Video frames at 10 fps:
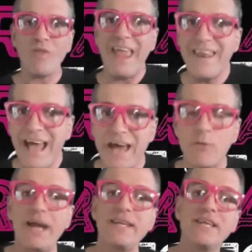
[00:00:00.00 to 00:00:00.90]
And how
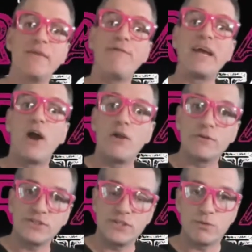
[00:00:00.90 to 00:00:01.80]
do I identify
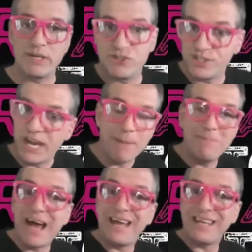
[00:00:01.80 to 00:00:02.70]
other situations that
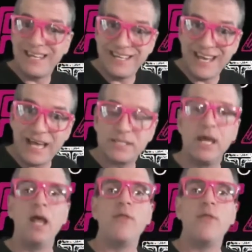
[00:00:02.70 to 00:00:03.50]
I'm not in yet